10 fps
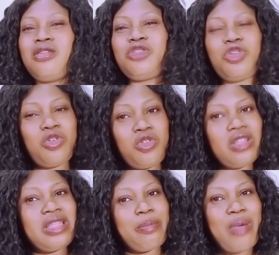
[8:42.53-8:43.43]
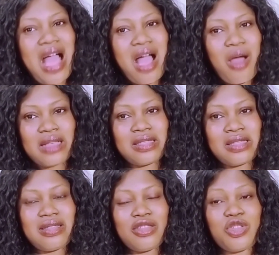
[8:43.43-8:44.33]
Do you know the
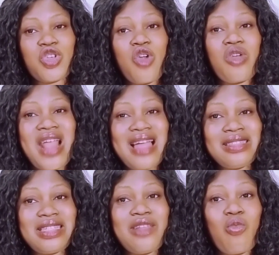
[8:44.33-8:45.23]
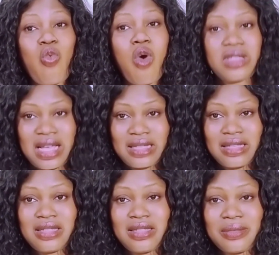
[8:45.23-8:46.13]
powers surrounding
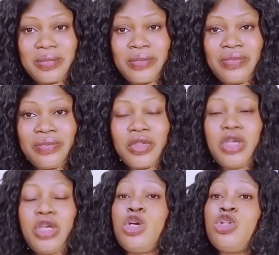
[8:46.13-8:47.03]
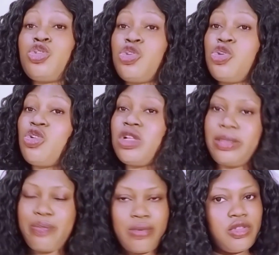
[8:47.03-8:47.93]
waters? Do you know
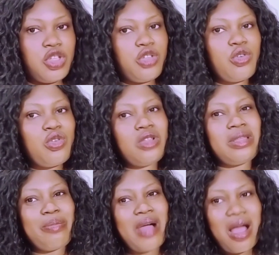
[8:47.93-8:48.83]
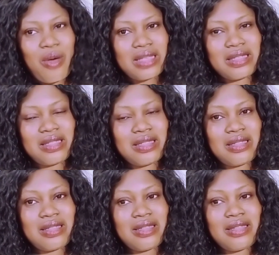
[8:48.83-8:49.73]
the
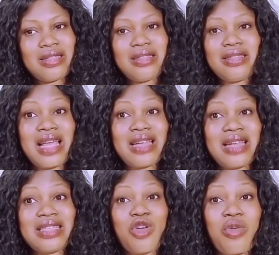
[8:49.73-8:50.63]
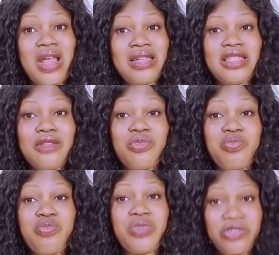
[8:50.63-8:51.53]
powers that is
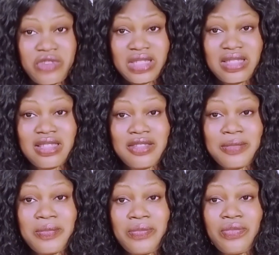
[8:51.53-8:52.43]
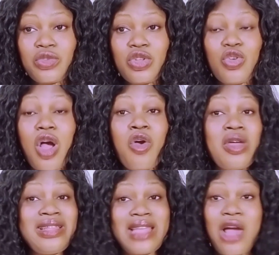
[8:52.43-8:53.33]
surrounding rivers? You are
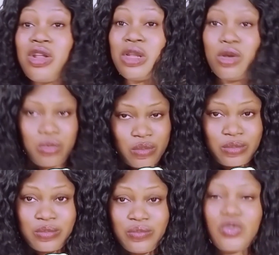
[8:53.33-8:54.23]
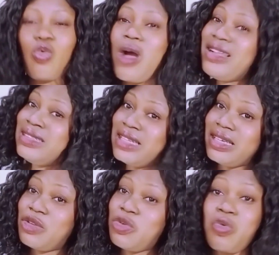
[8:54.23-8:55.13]
going there all alone. One
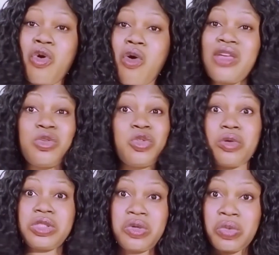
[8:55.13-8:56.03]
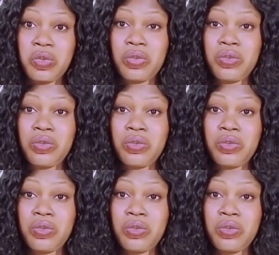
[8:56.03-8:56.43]
day you will go and you not return.